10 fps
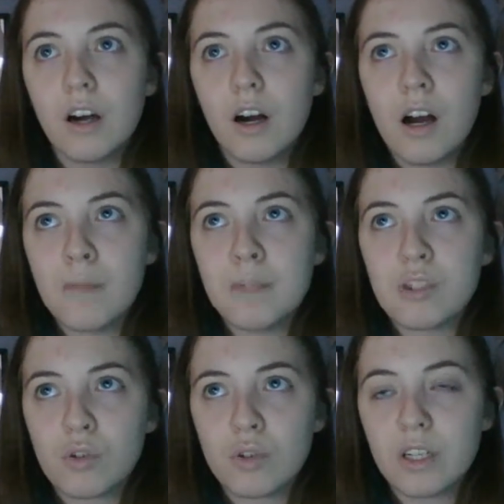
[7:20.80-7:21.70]
I'm
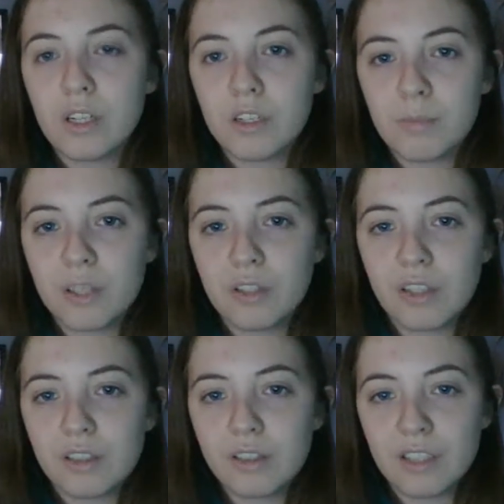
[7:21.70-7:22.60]
intrigued, because
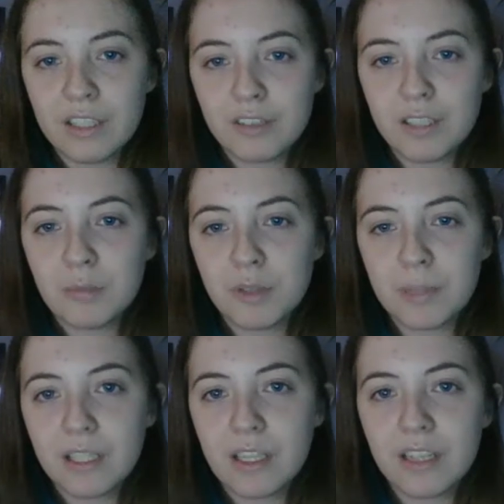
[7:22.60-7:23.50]
it seems a
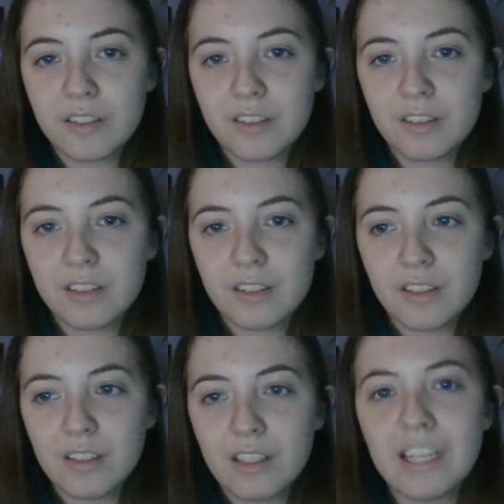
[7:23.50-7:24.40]
bit less
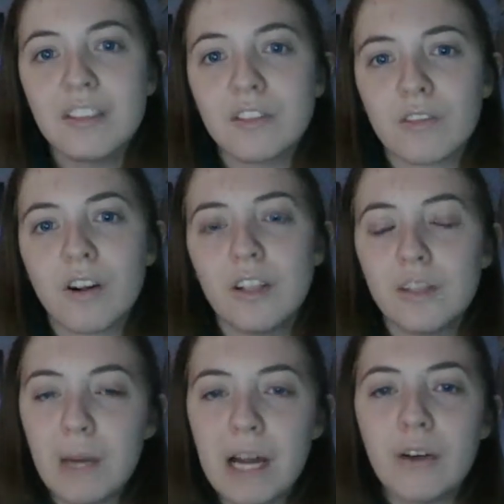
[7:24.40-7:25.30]

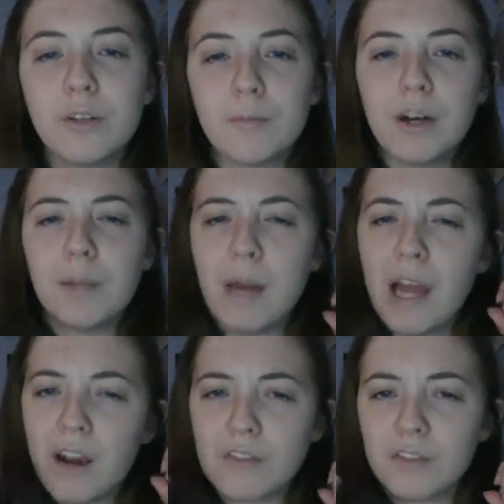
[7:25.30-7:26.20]
laser-eyed, powered by the
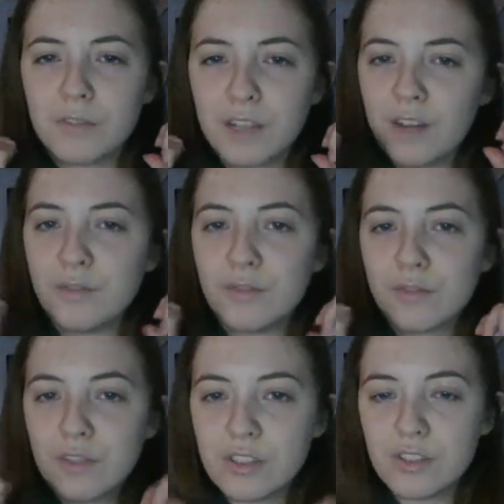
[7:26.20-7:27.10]
power of love and
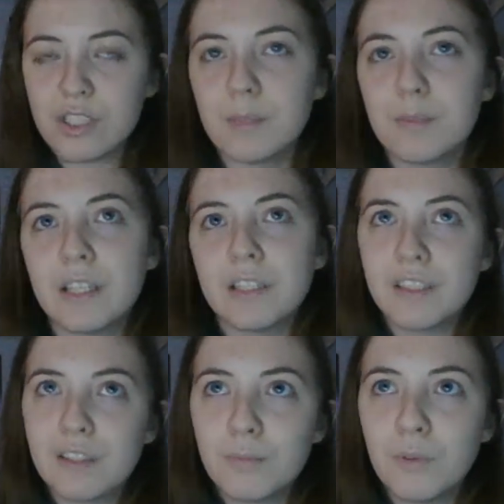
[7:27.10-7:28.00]
friendship, and
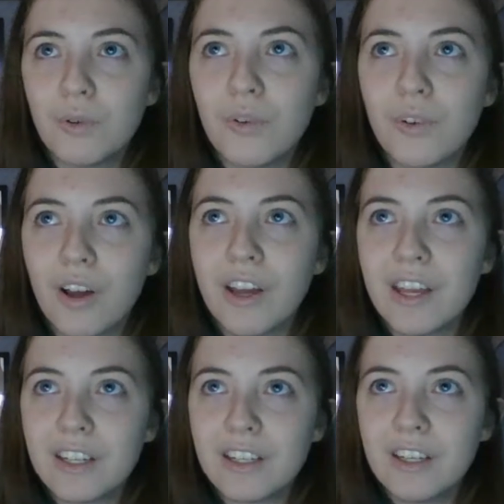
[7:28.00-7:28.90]
it's more
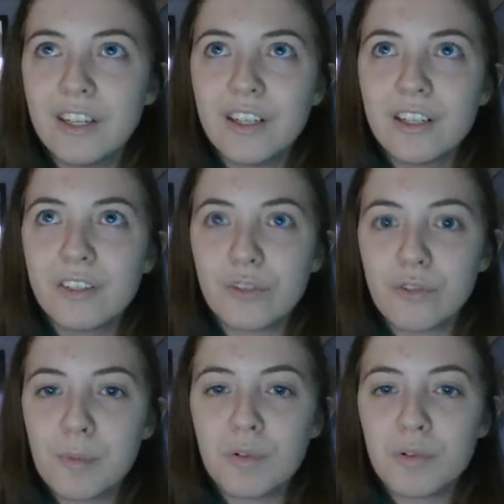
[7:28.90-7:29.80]
like, the
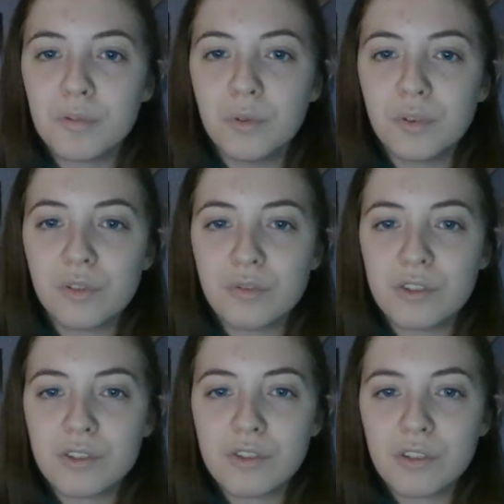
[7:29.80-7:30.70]
Grim are a force of
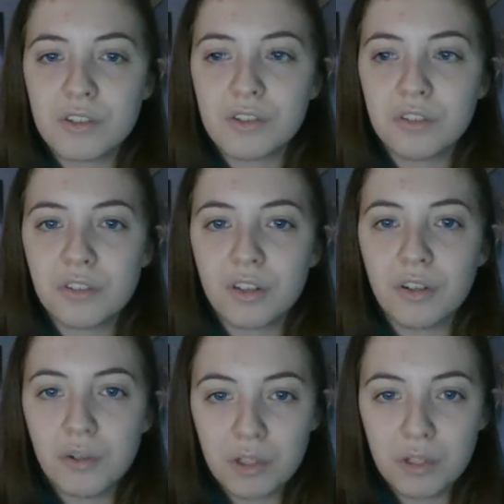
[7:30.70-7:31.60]
destruction,
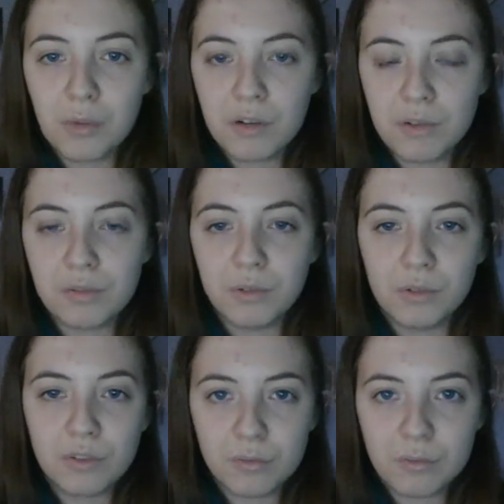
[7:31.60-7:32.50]
so you are a
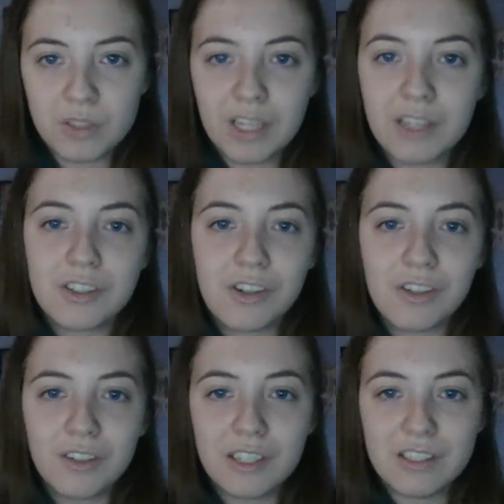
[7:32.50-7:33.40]
force of
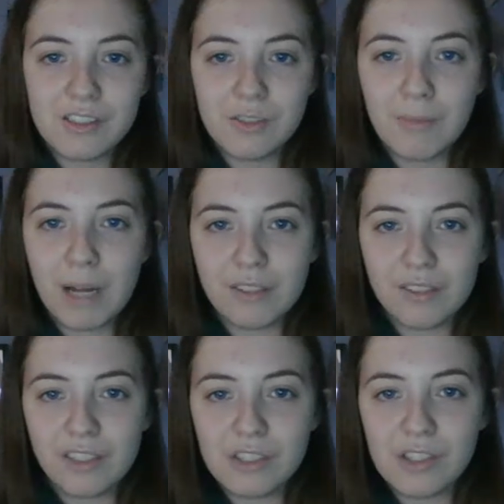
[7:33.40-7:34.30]
protection, and you
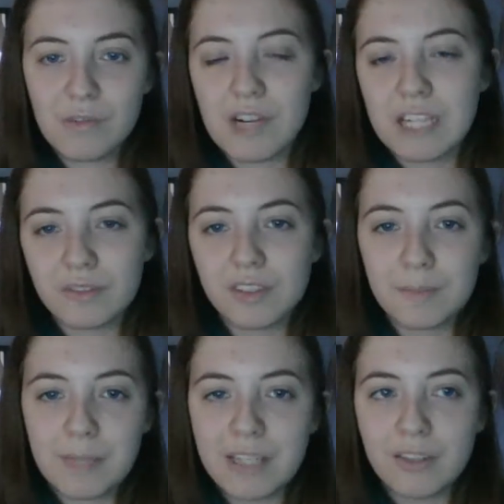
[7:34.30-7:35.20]
balance each other out
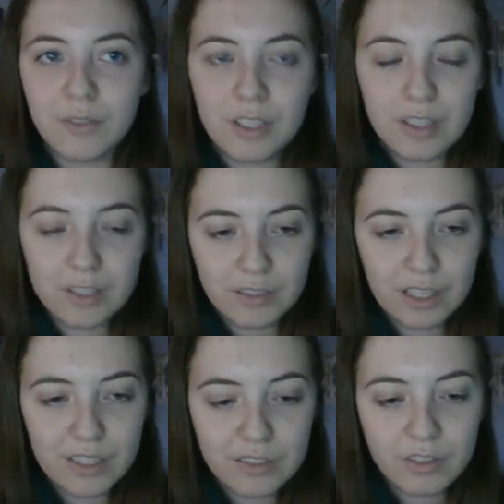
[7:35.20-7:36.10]
somehow.
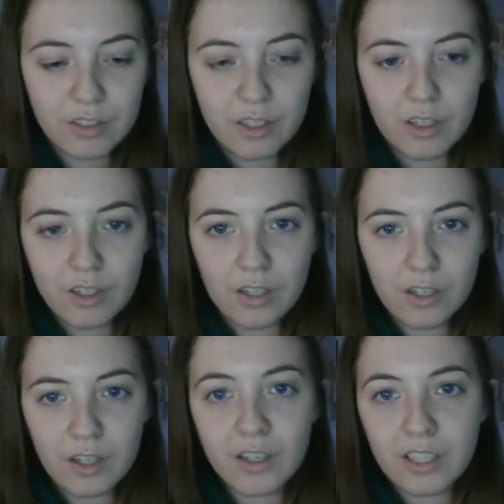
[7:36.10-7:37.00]

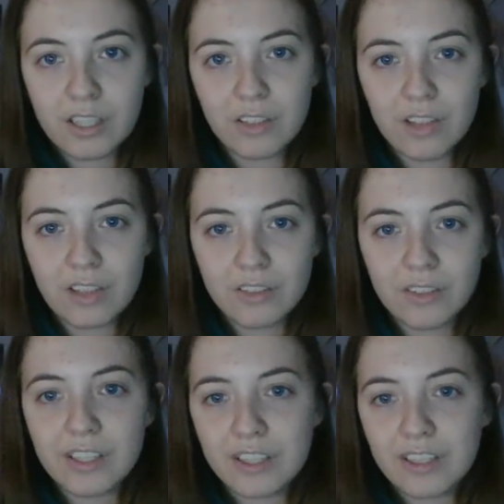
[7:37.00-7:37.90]
I like that.
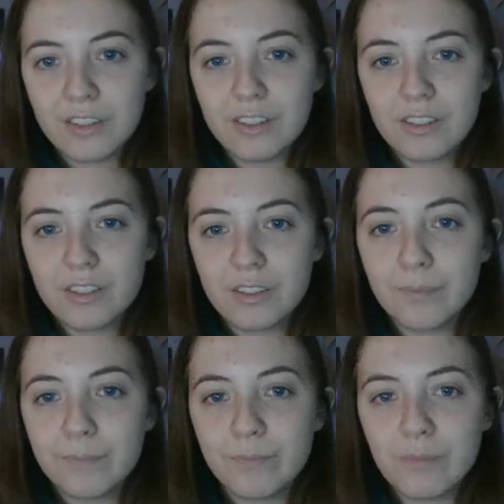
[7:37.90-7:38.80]
Like,
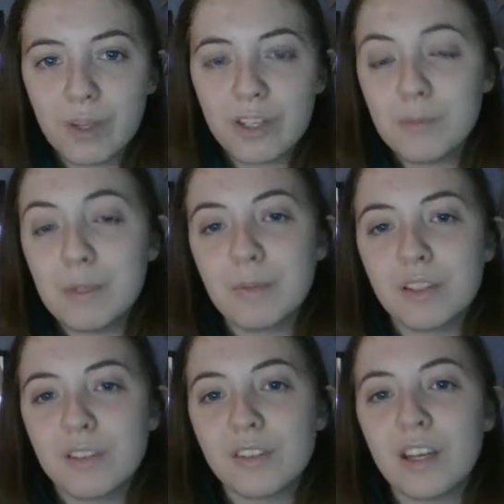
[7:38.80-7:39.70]
I know people are
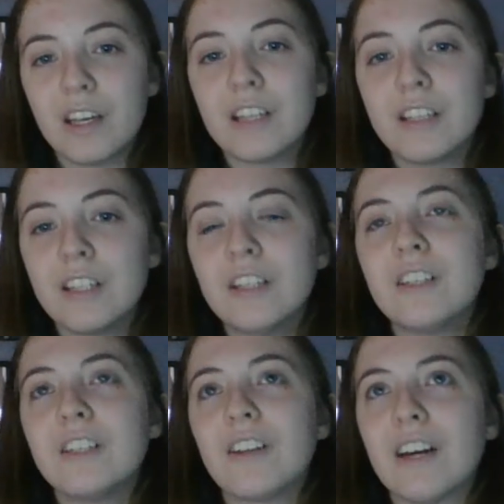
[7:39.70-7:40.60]
going to say,
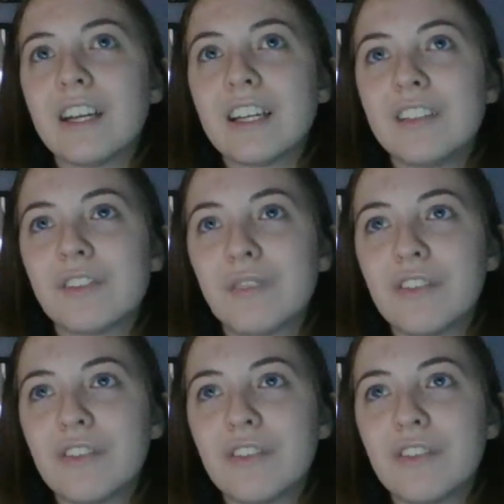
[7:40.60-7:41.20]
like, it's